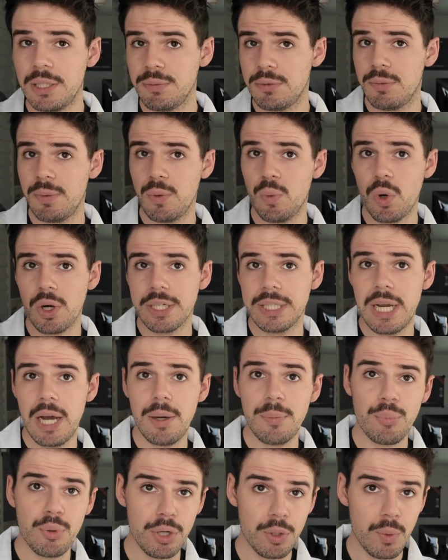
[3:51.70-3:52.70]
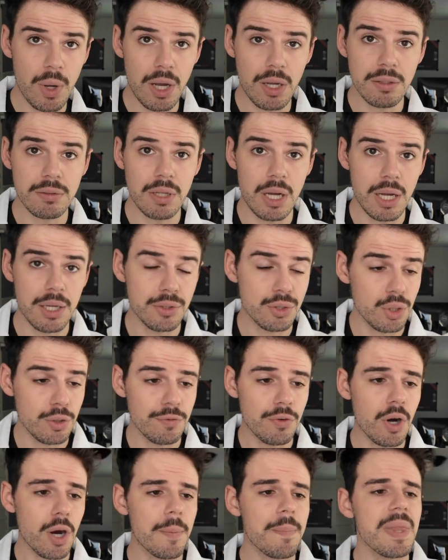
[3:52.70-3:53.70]
seems to be working out pretty well uh, so
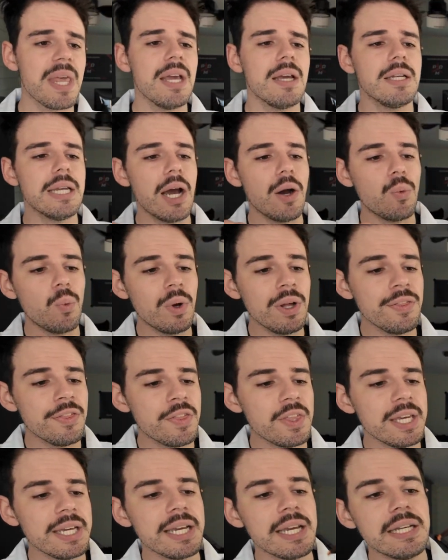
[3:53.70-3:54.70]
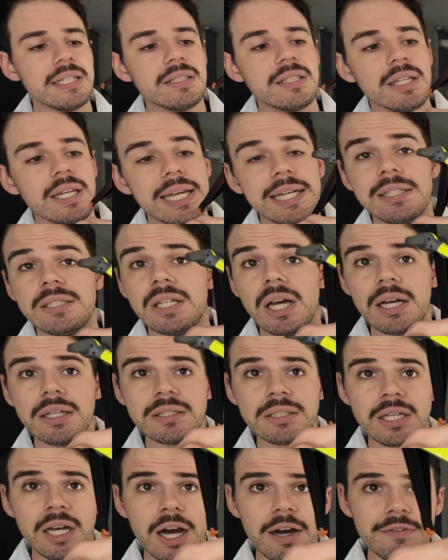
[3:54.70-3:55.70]
far. Now, one thing is that it
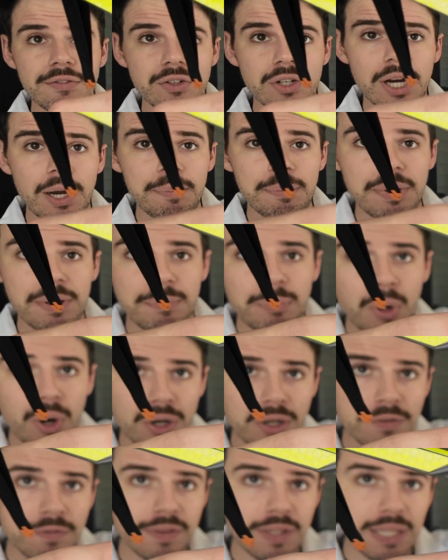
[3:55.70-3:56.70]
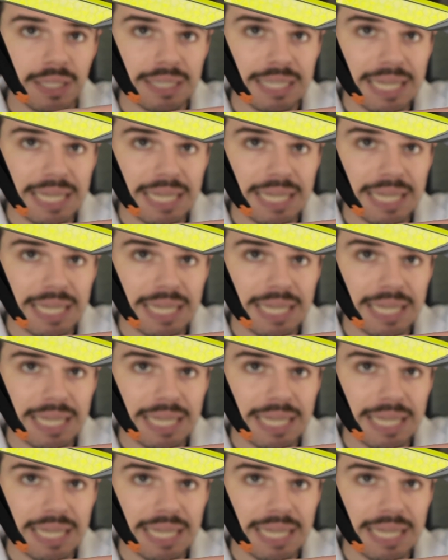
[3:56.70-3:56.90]
does cover up part of the